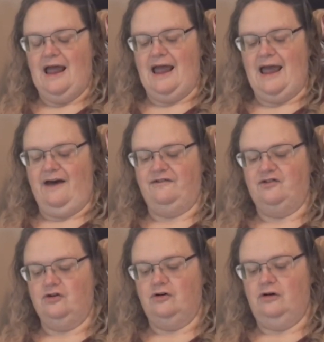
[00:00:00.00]

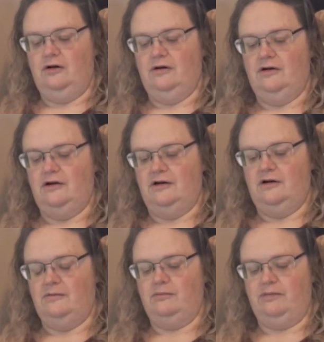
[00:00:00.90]
after
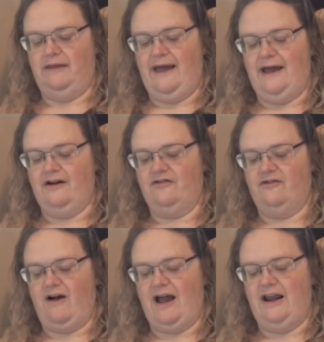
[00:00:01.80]
Black
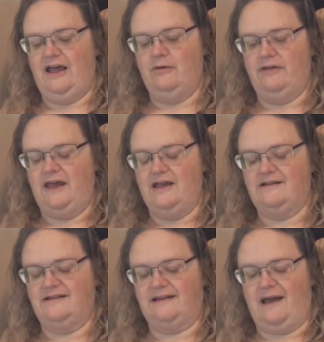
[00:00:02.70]
Friday, when they get
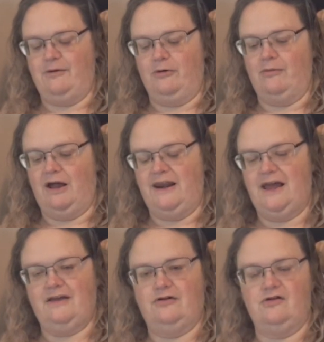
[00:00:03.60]
to Cyber
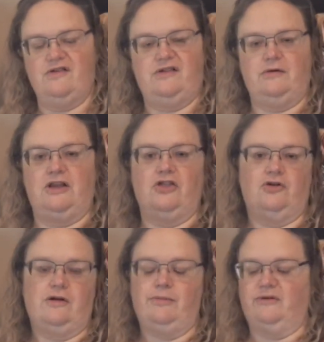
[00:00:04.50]
Monday, they're just doing
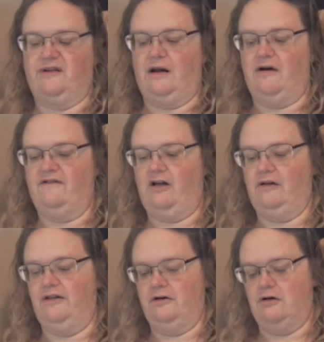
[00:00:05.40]
30% off all
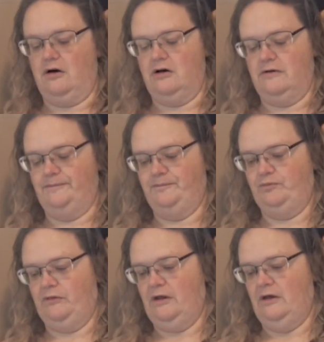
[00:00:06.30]
of their yarn.
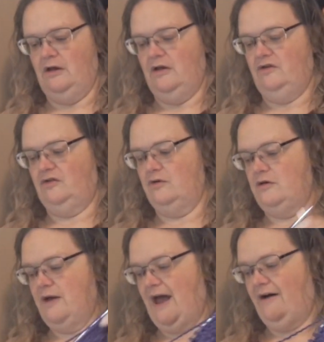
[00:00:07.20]
So
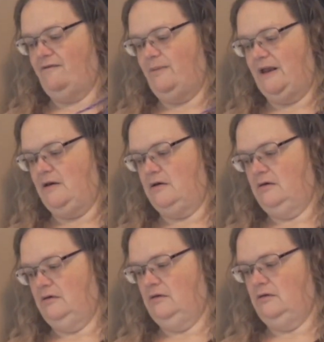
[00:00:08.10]
you have been
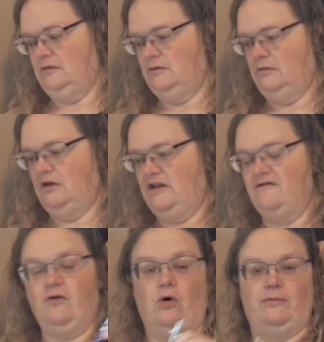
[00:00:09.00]

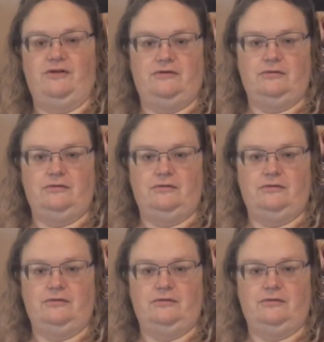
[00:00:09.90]
informed.